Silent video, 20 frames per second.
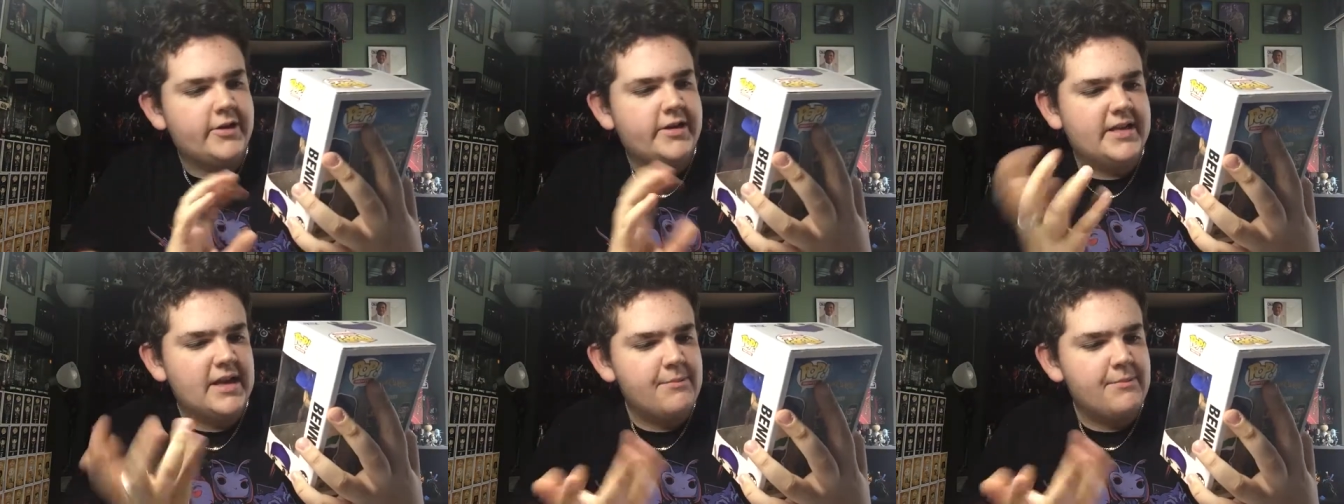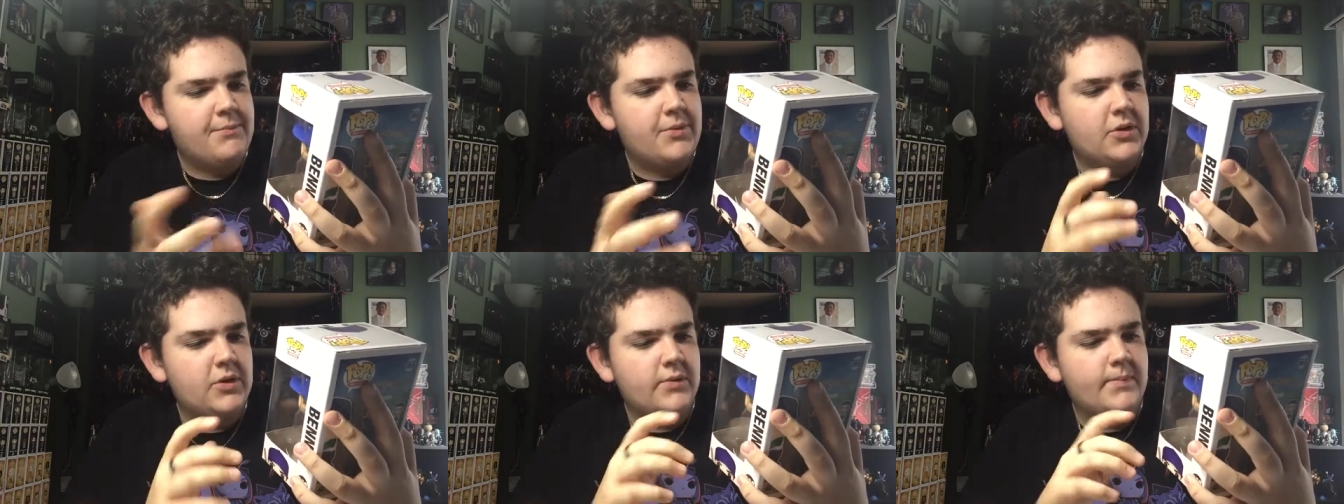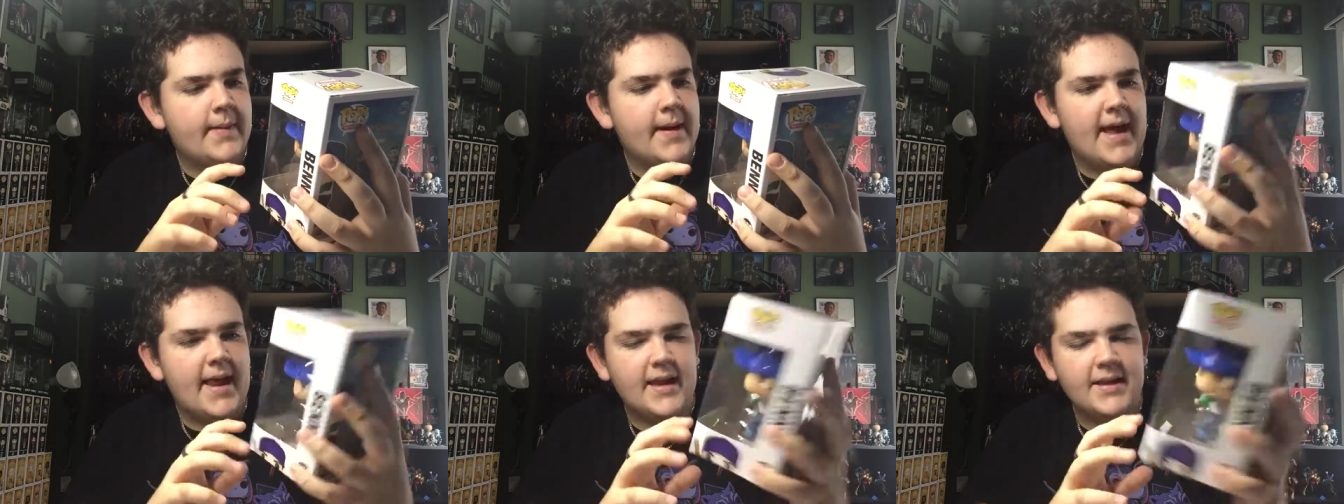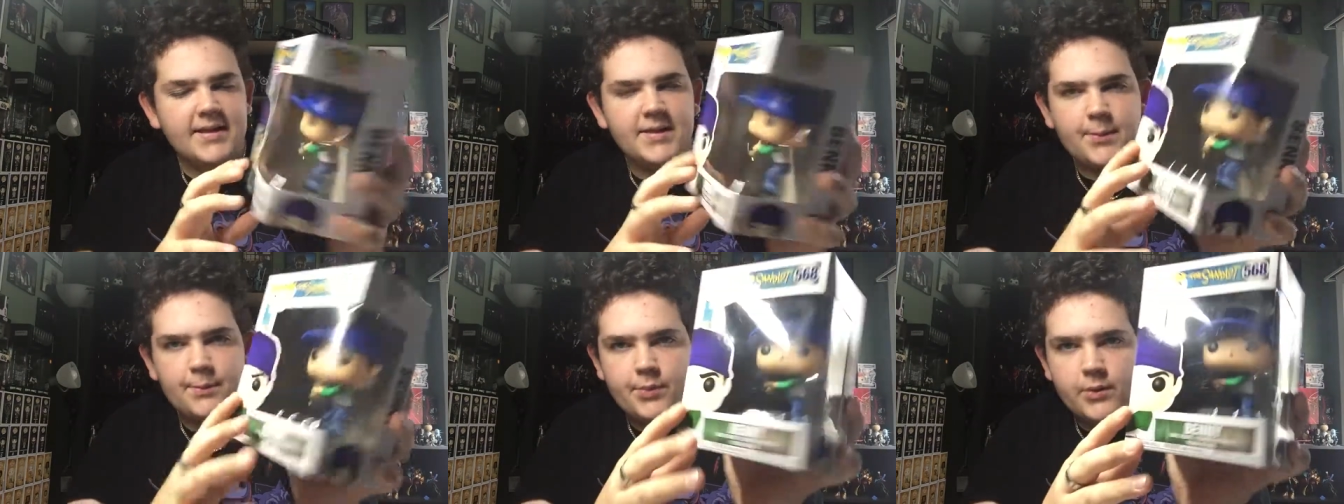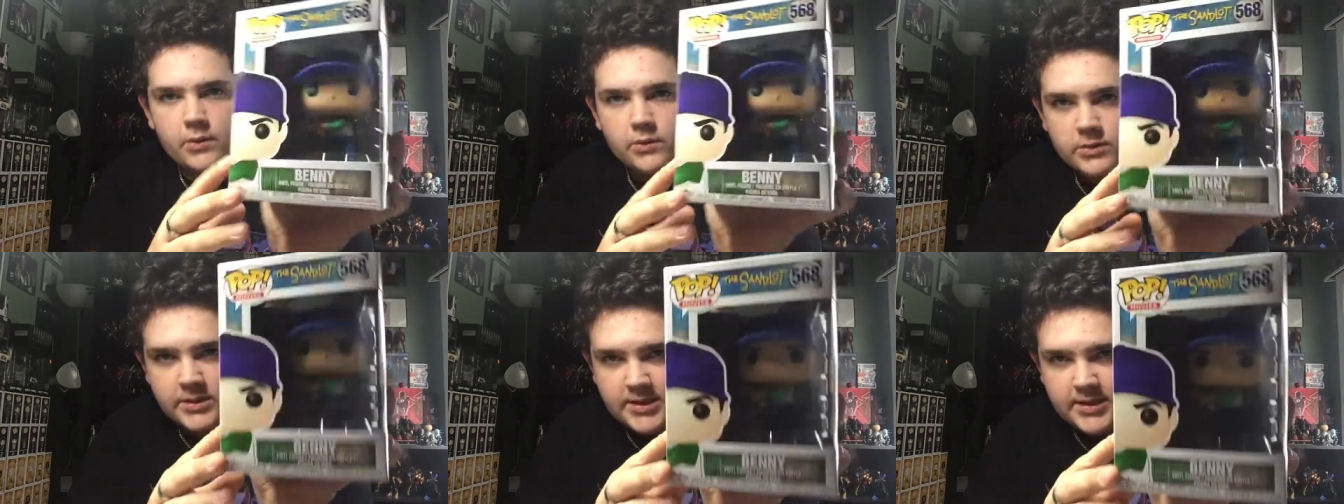simple, but I like the
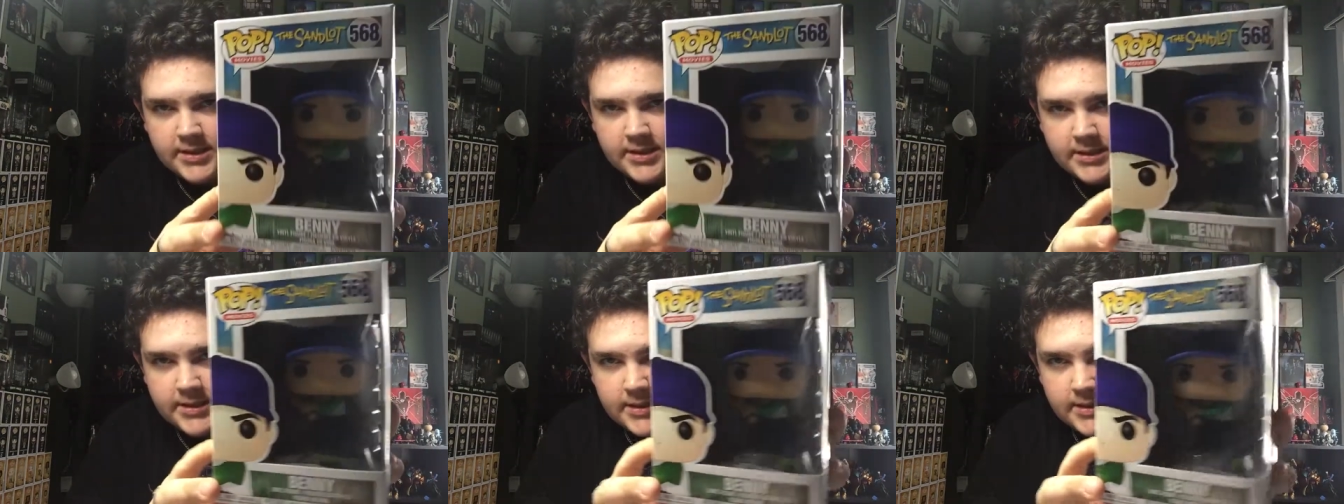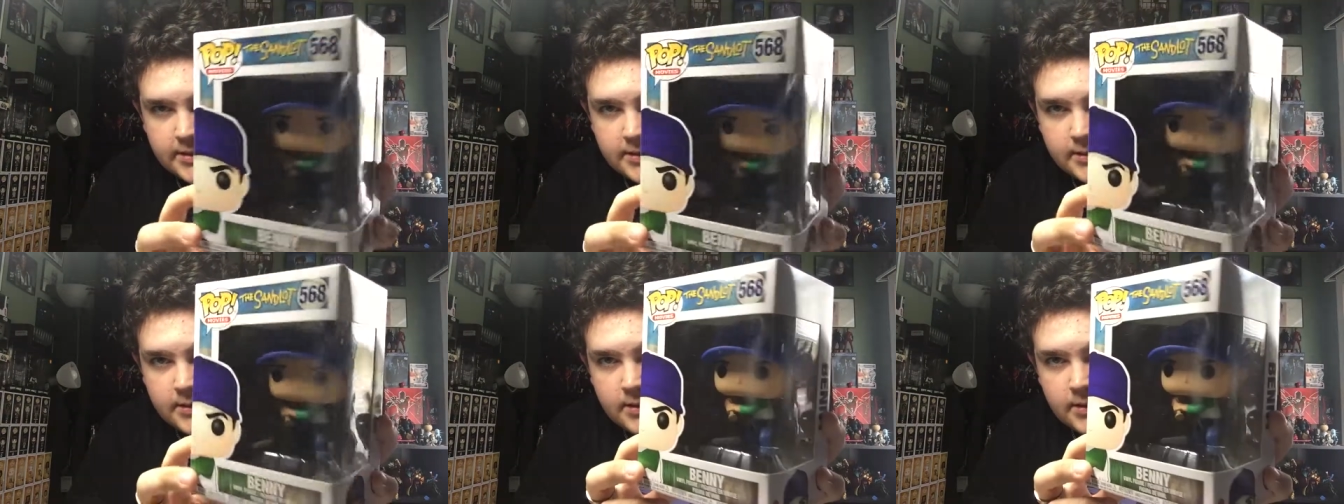pose he's in.